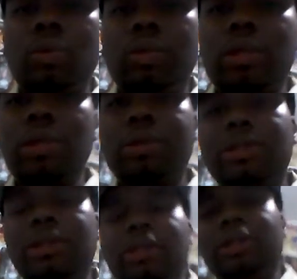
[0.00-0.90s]
who were close
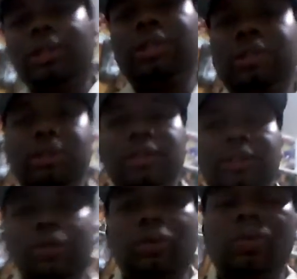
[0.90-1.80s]
to the Clintons,
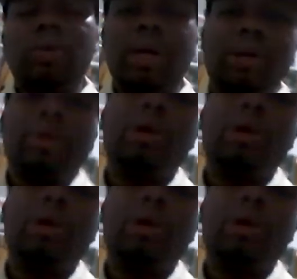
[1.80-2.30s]
who had